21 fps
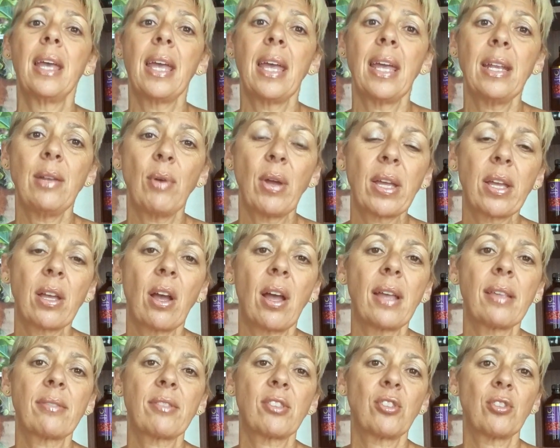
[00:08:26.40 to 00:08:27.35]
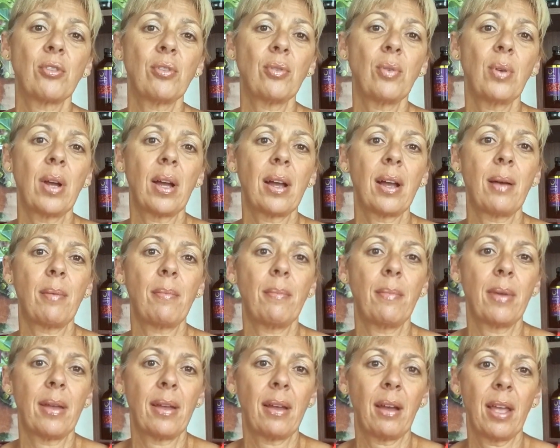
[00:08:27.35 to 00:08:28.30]
Anyway, guys,
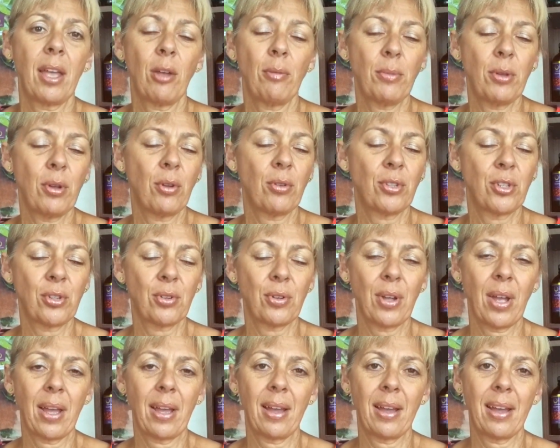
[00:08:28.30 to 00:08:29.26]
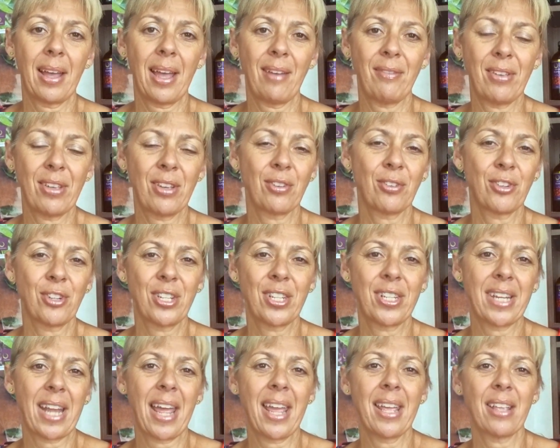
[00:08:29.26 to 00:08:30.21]
I hope you are having a good
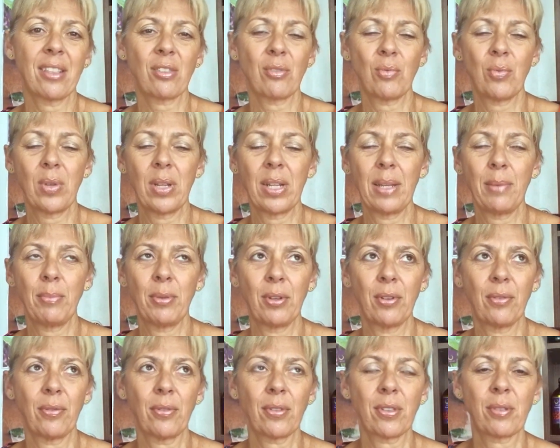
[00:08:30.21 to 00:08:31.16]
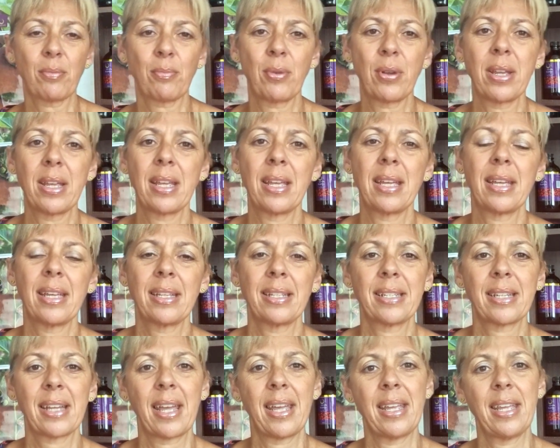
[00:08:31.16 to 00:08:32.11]
day. It's a really beautiful spring
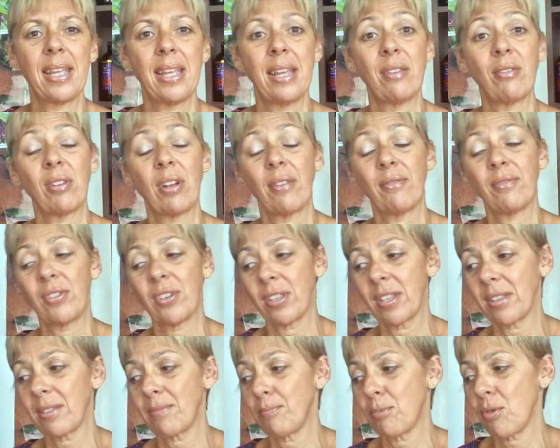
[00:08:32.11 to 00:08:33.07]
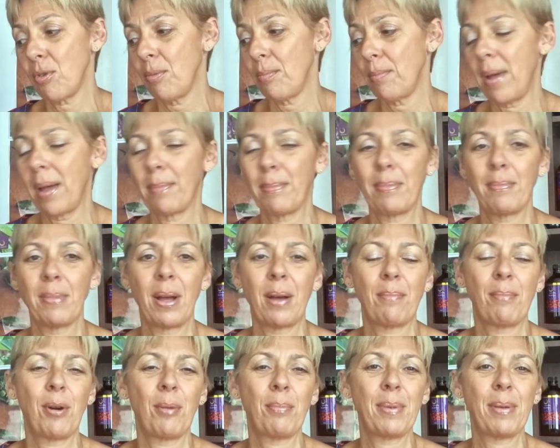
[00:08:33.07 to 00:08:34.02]
day here, and I've just brought back
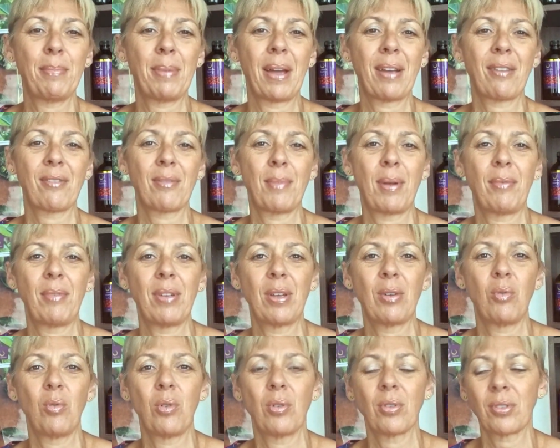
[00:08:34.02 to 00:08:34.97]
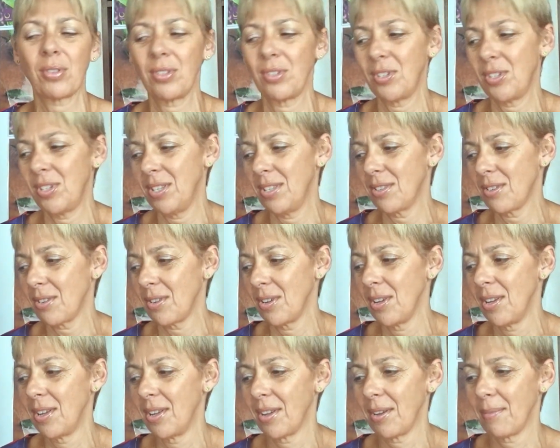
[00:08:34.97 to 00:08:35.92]
Poppy back from having a walk, so she's
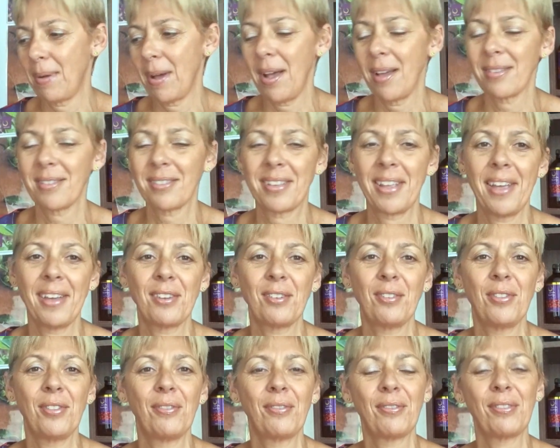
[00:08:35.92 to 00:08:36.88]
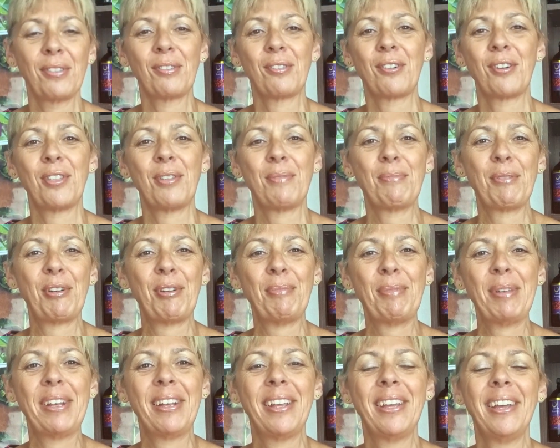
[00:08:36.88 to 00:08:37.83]
passed out on the floor at the
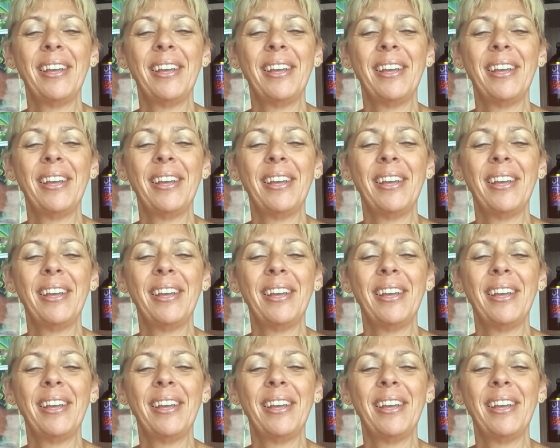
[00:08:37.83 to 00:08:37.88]
moment.